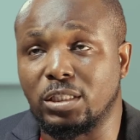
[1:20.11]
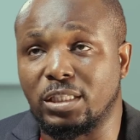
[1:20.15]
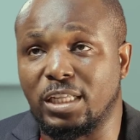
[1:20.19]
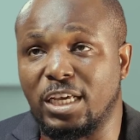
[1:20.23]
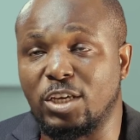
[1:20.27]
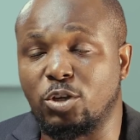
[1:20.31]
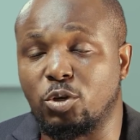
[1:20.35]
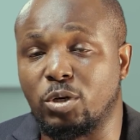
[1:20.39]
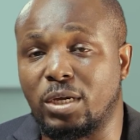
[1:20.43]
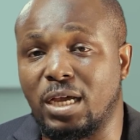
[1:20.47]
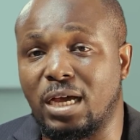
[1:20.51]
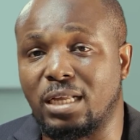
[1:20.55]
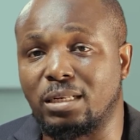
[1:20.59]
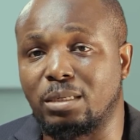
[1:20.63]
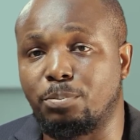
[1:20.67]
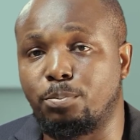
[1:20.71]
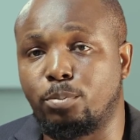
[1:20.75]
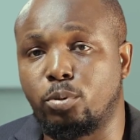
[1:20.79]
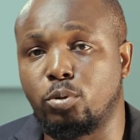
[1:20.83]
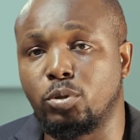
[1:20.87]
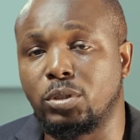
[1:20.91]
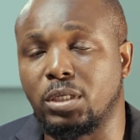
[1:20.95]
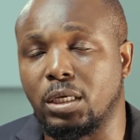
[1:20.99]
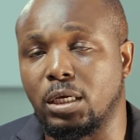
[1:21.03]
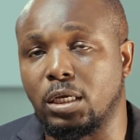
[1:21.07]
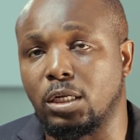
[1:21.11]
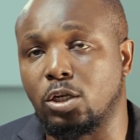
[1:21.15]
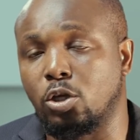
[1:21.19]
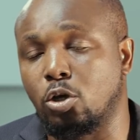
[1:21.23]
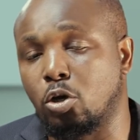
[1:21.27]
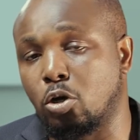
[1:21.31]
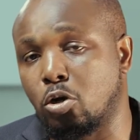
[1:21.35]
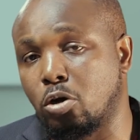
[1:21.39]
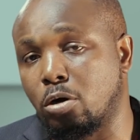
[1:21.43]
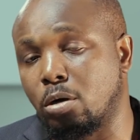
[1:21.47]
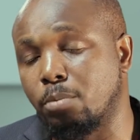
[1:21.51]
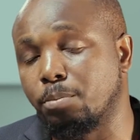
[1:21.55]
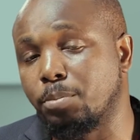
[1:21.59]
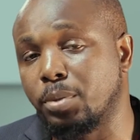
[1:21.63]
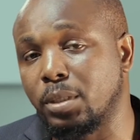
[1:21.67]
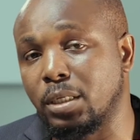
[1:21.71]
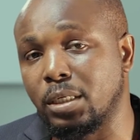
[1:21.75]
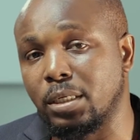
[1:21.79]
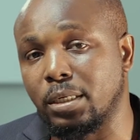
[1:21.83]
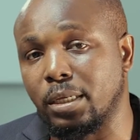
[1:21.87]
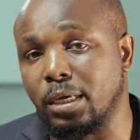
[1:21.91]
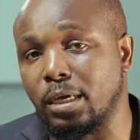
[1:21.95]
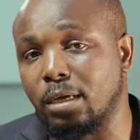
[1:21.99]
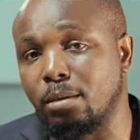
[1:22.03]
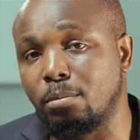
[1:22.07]
Then you can put in your
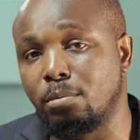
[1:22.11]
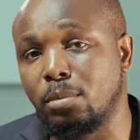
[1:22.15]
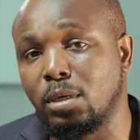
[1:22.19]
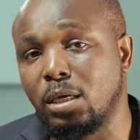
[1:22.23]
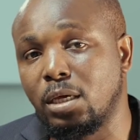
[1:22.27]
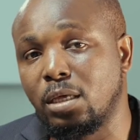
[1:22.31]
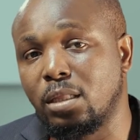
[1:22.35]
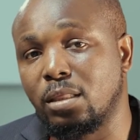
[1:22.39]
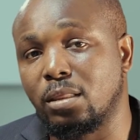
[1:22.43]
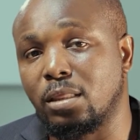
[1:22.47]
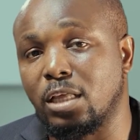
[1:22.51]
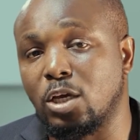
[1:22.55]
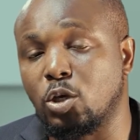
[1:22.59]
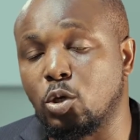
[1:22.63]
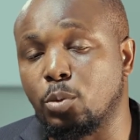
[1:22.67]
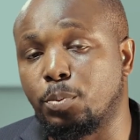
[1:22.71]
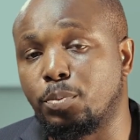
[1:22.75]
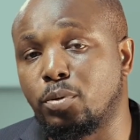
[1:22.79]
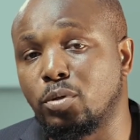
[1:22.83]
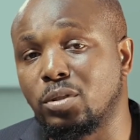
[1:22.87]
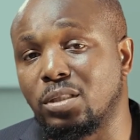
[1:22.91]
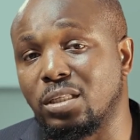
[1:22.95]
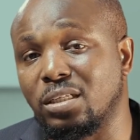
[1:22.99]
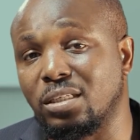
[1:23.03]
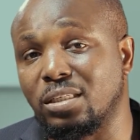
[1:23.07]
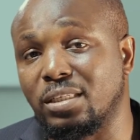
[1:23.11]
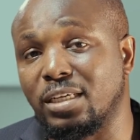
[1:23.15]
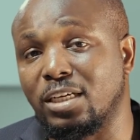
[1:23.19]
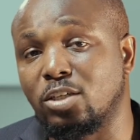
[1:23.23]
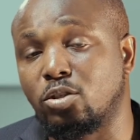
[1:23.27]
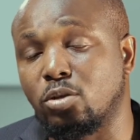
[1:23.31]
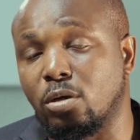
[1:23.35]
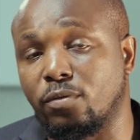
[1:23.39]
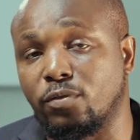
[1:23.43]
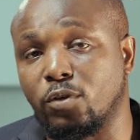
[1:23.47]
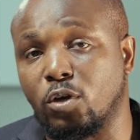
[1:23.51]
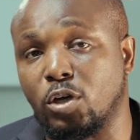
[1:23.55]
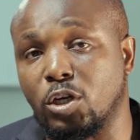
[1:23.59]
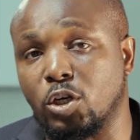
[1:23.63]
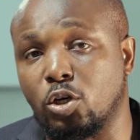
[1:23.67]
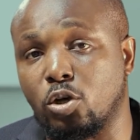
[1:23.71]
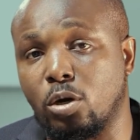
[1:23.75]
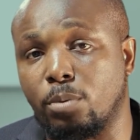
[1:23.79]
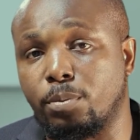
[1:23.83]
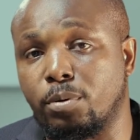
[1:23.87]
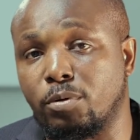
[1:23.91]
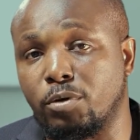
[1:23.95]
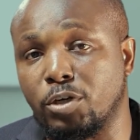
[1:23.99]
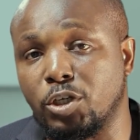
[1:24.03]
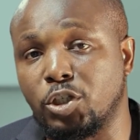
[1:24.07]
company name, then you put the date of your
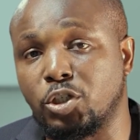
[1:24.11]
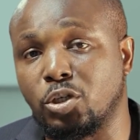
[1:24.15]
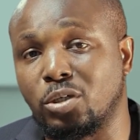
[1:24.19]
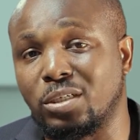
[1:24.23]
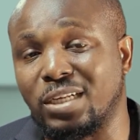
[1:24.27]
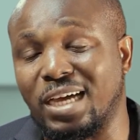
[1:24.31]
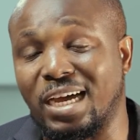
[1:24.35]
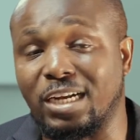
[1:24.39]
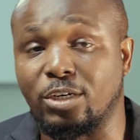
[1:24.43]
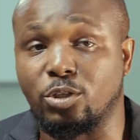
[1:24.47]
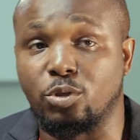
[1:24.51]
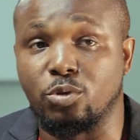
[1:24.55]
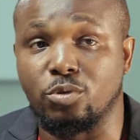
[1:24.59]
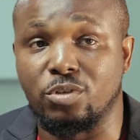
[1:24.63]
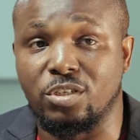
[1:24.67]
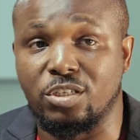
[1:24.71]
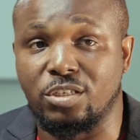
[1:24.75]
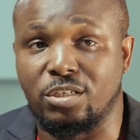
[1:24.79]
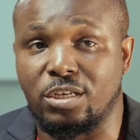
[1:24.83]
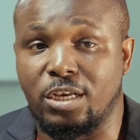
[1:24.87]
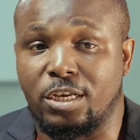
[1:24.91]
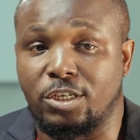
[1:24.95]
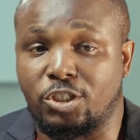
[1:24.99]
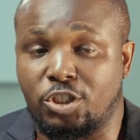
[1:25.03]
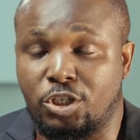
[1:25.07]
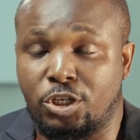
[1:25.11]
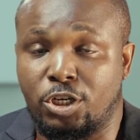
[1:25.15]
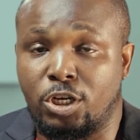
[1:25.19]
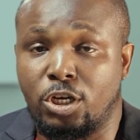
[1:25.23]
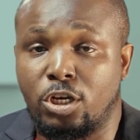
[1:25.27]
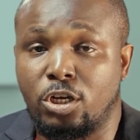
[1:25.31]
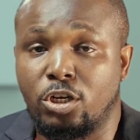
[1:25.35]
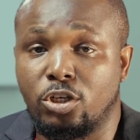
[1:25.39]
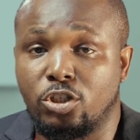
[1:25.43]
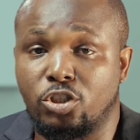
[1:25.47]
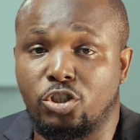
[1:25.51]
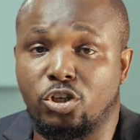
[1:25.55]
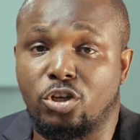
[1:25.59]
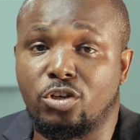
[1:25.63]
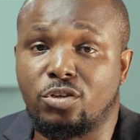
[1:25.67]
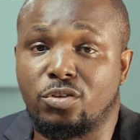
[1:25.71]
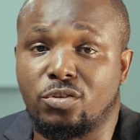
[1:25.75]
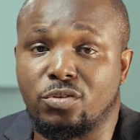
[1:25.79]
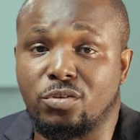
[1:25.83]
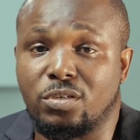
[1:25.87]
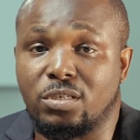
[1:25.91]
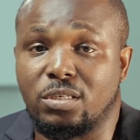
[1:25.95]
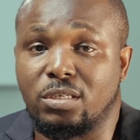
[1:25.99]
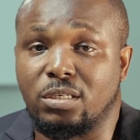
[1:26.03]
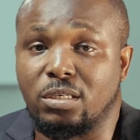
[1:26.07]
incorporation, and you search just
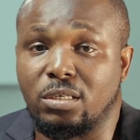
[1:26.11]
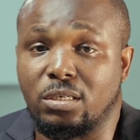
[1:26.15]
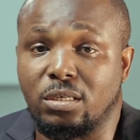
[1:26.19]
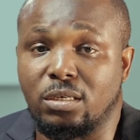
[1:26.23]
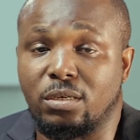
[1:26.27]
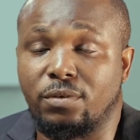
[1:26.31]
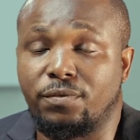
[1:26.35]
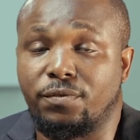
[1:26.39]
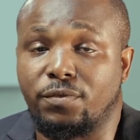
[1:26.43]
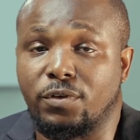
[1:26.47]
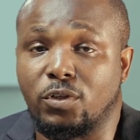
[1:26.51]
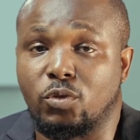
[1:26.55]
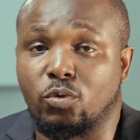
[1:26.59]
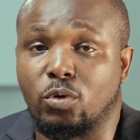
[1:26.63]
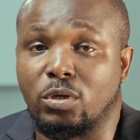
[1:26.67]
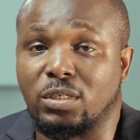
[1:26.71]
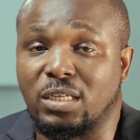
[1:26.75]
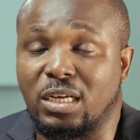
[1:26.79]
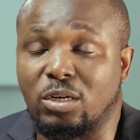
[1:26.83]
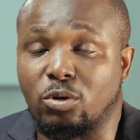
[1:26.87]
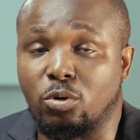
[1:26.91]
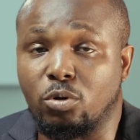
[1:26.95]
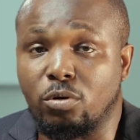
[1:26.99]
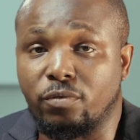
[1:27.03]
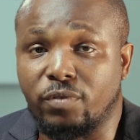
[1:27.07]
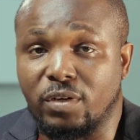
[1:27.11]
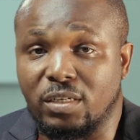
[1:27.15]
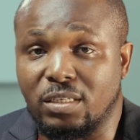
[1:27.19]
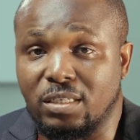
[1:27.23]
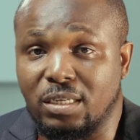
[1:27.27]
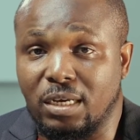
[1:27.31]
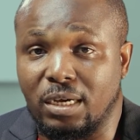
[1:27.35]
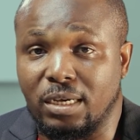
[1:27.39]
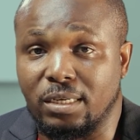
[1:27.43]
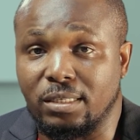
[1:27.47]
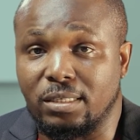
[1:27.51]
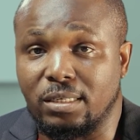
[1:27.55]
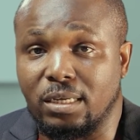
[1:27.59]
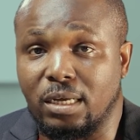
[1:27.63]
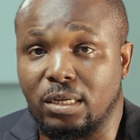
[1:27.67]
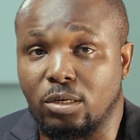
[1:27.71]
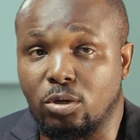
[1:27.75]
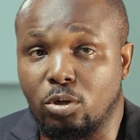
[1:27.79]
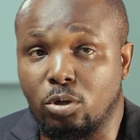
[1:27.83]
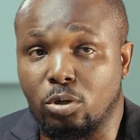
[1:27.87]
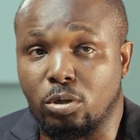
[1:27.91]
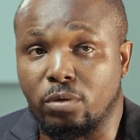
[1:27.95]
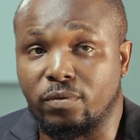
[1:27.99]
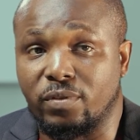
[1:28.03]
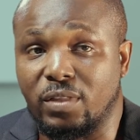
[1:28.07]
to see if it was an oversight
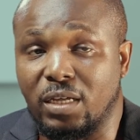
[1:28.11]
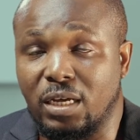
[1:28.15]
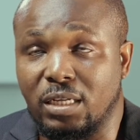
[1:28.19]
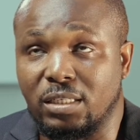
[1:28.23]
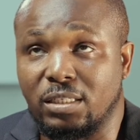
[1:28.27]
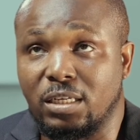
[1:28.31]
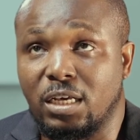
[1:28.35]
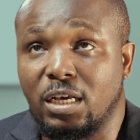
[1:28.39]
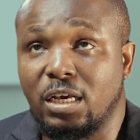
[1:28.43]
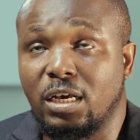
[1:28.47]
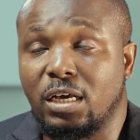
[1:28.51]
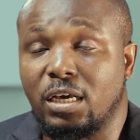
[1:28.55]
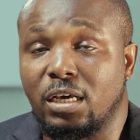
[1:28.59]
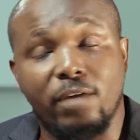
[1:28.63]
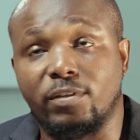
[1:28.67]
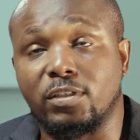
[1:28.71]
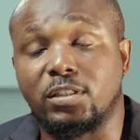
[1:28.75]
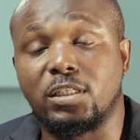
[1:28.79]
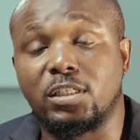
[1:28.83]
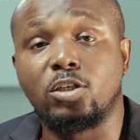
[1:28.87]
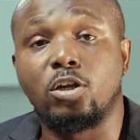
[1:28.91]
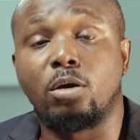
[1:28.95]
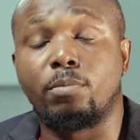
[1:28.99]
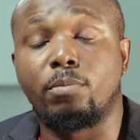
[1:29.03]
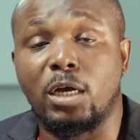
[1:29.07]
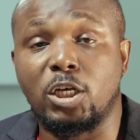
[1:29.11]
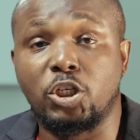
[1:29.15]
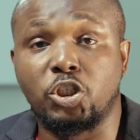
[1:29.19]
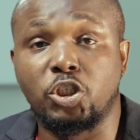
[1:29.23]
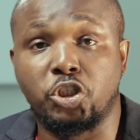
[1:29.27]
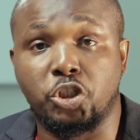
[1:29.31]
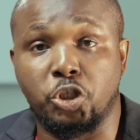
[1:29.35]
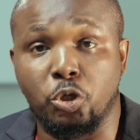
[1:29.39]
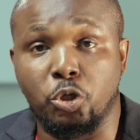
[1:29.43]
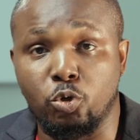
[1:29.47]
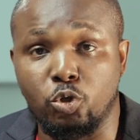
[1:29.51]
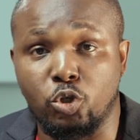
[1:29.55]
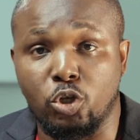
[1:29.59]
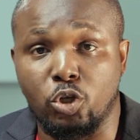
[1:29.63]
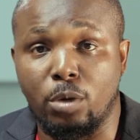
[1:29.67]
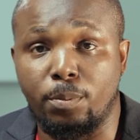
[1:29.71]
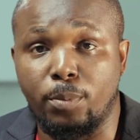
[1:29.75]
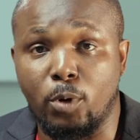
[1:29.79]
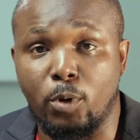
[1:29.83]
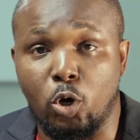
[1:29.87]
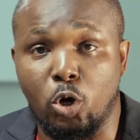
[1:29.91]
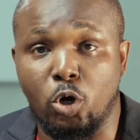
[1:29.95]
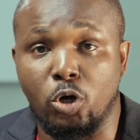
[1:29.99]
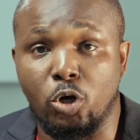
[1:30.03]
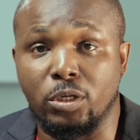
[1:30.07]
and all of that. If the TIN number shows
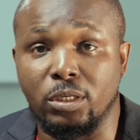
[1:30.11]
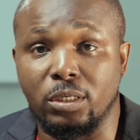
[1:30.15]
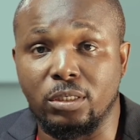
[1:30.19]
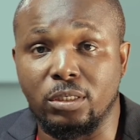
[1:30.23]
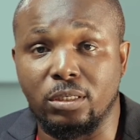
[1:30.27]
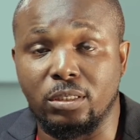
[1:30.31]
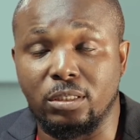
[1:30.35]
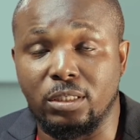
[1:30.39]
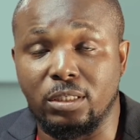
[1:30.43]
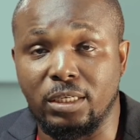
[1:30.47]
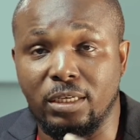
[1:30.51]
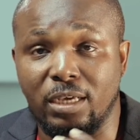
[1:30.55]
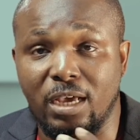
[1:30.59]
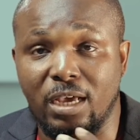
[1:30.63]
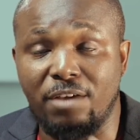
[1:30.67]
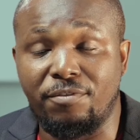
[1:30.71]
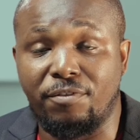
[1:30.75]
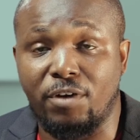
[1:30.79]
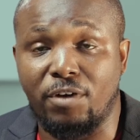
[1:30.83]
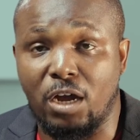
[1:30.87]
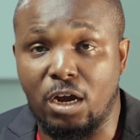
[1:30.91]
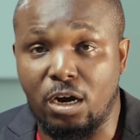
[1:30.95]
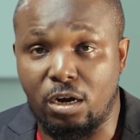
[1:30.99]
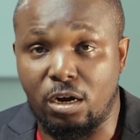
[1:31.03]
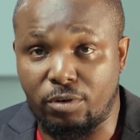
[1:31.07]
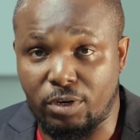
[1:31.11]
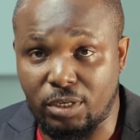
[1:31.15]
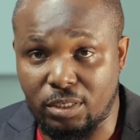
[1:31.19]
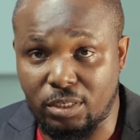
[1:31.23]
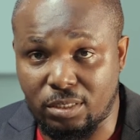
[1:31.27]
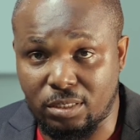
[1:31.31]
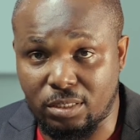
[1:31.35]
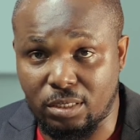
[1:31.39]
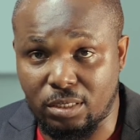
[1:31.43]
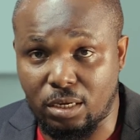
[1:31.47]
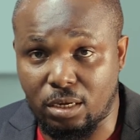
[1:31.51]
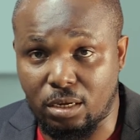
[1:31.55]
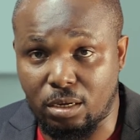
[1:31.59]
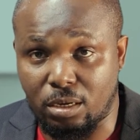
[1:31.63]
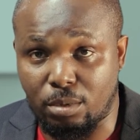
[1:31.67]
up on the FIRS